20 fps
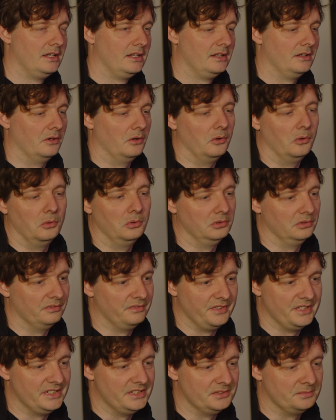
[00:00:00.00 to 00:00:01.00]
all of
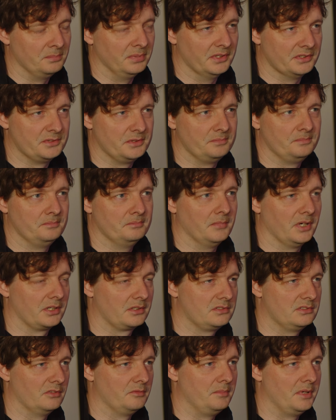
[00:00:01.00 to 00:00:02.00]
these plus
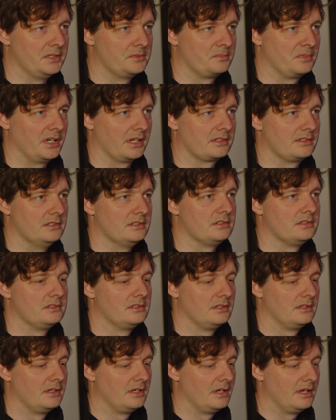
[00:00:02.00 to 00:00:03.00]
Microsoft best practice.
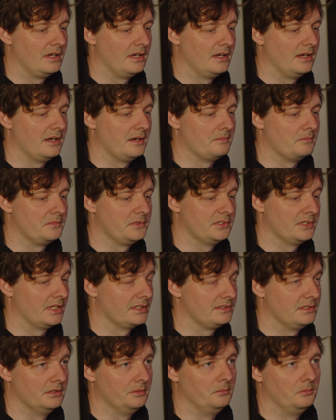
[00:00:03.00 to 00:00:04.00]
So
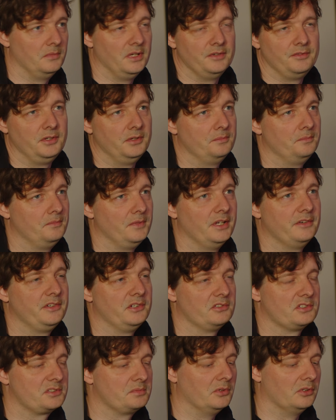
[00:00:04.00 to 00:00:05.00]
that's if you're
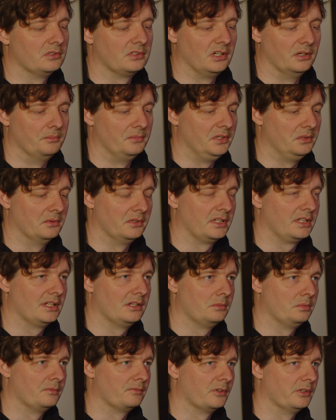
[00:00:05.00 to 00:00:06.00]
a small company you want to get
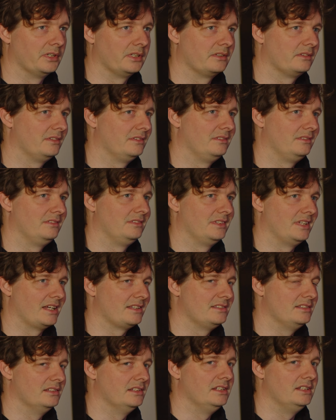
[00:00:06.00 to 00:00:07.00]
up and running,
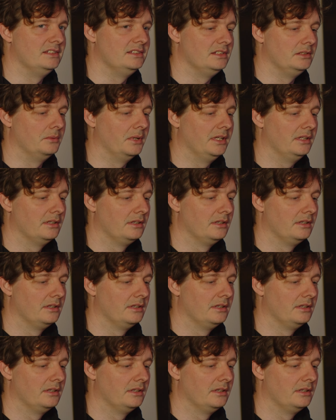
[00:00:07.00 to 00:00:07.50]
that's an easy win.